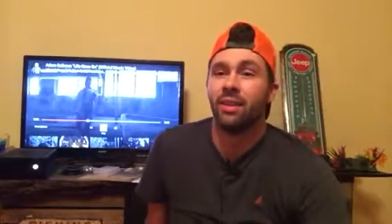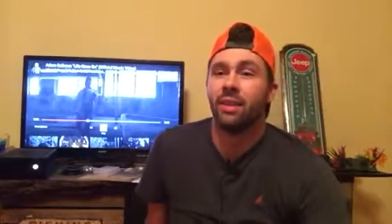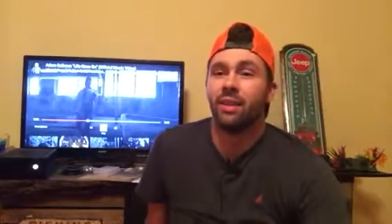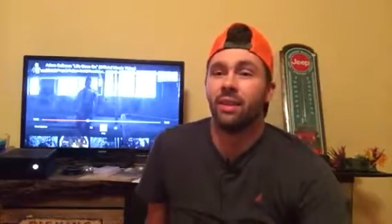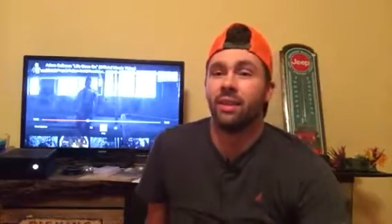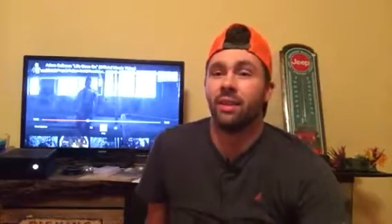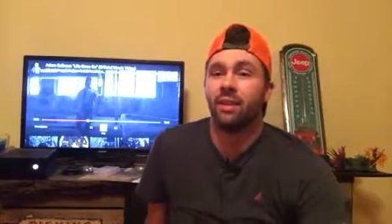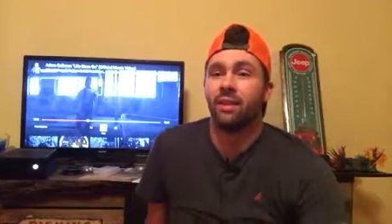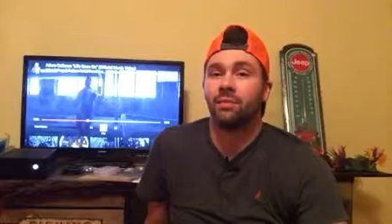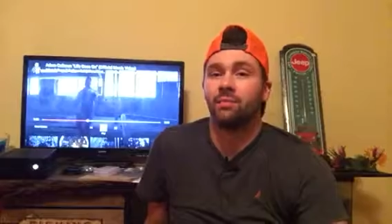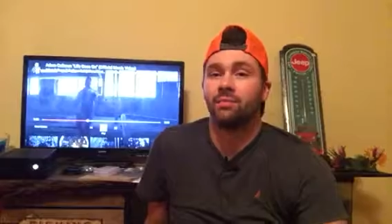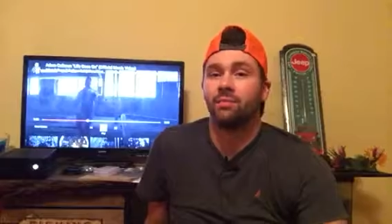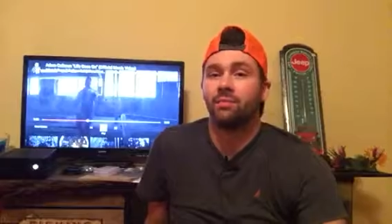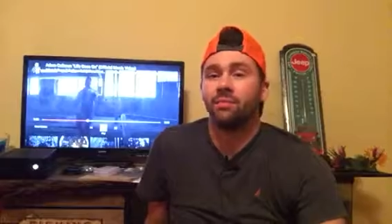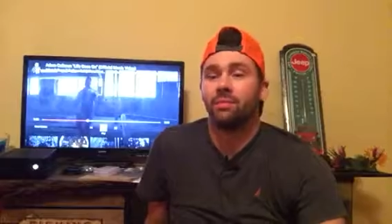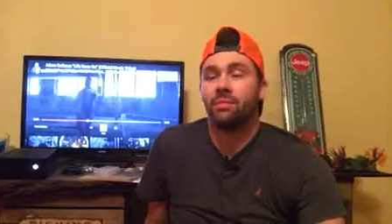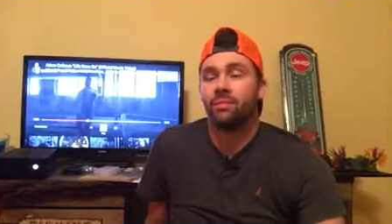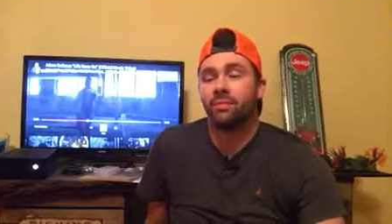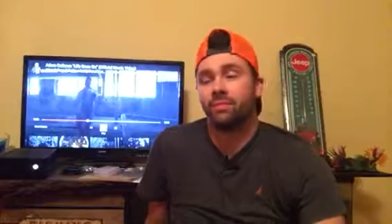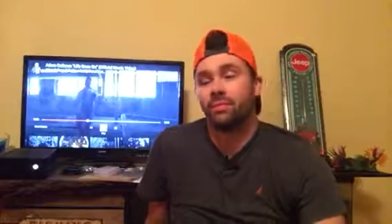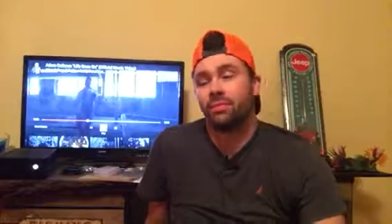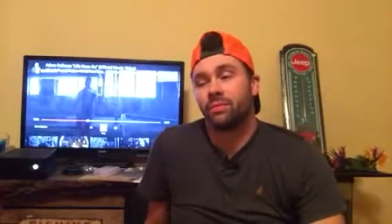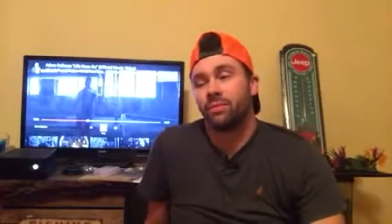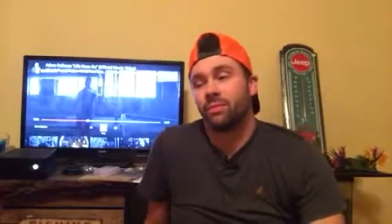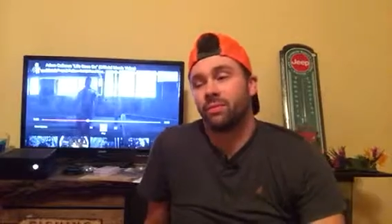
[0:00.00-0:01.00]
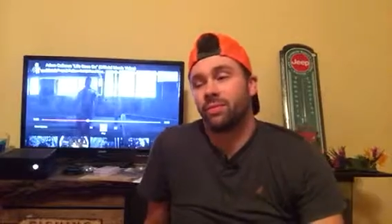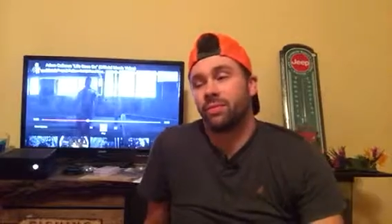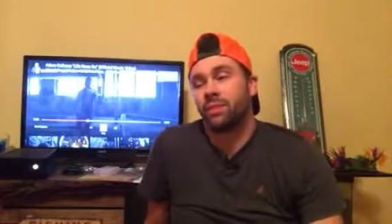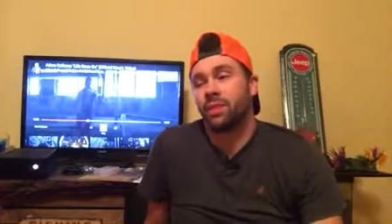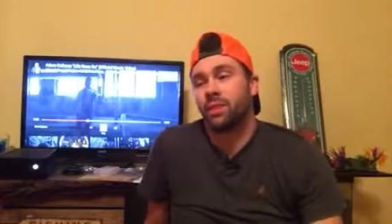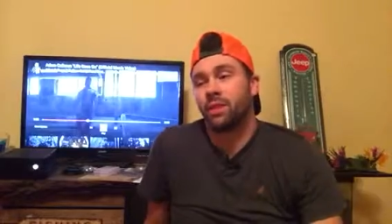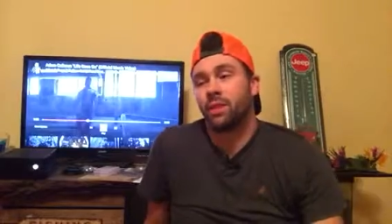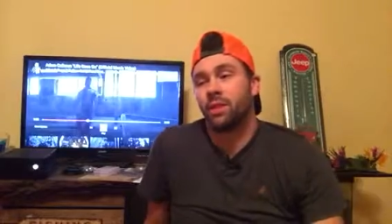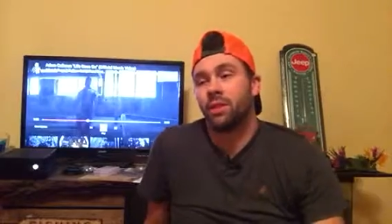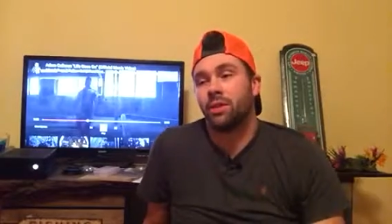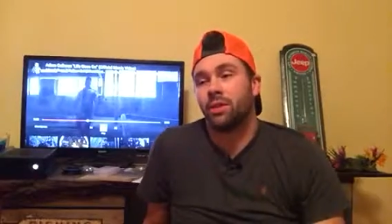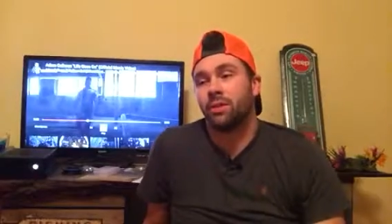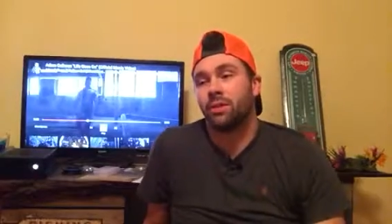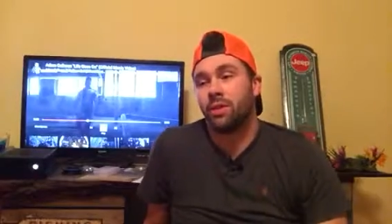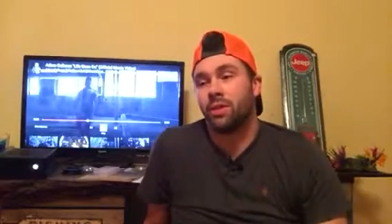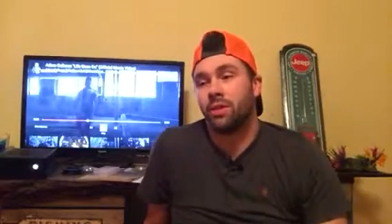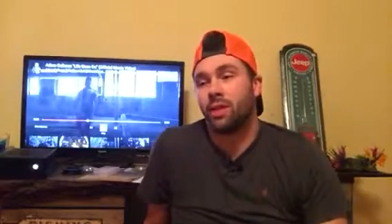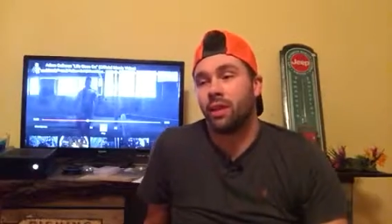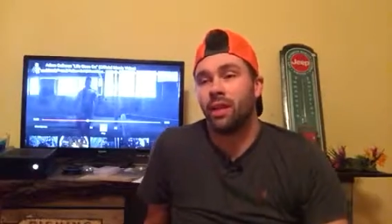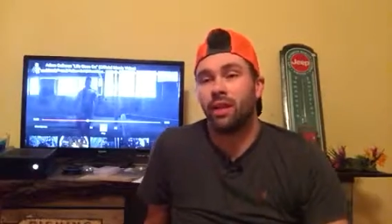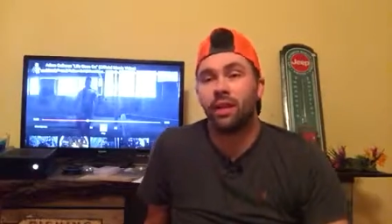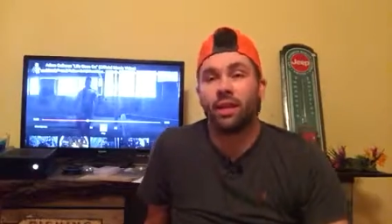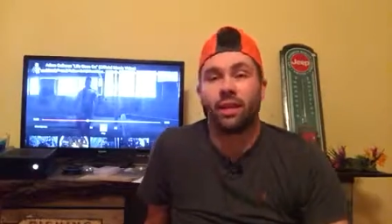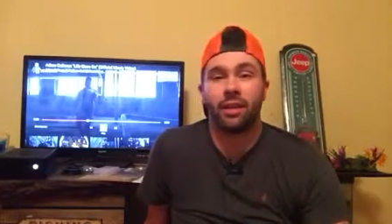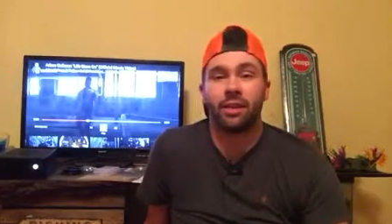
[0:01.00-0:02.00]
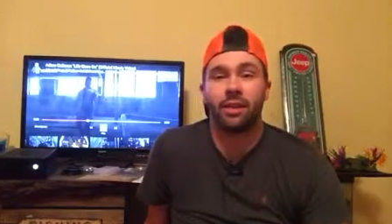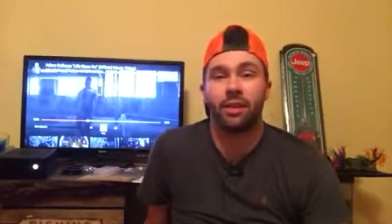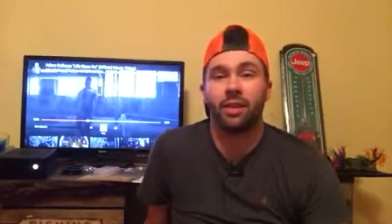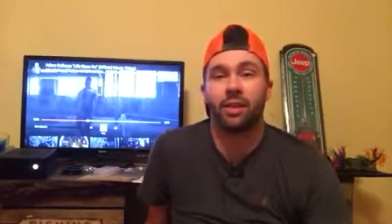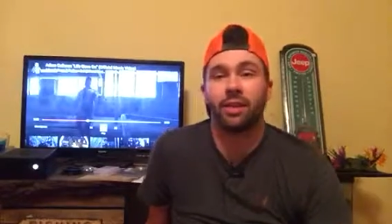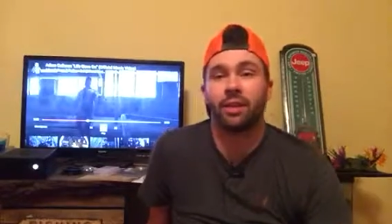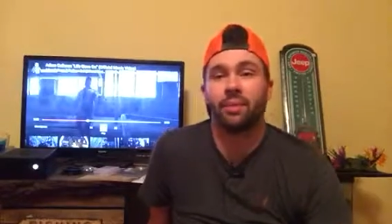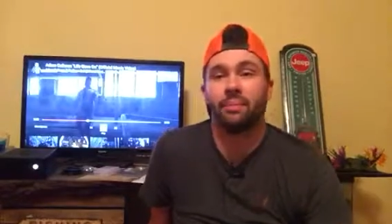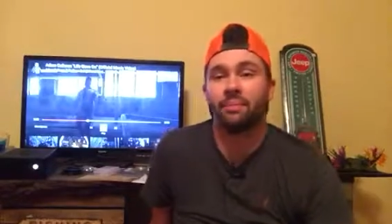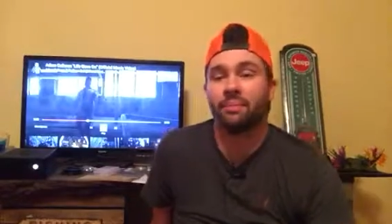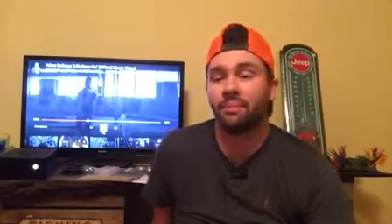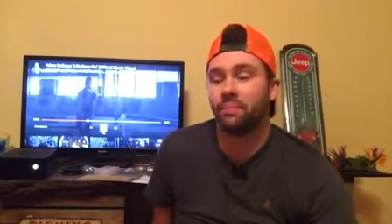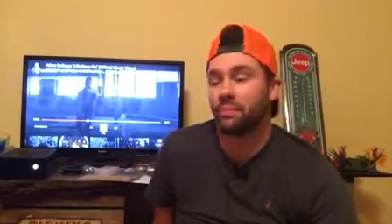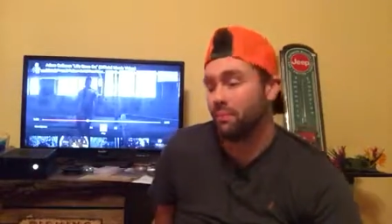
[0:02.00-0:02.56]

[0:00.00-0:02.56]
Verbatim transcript: Um, so, yeah, I like that.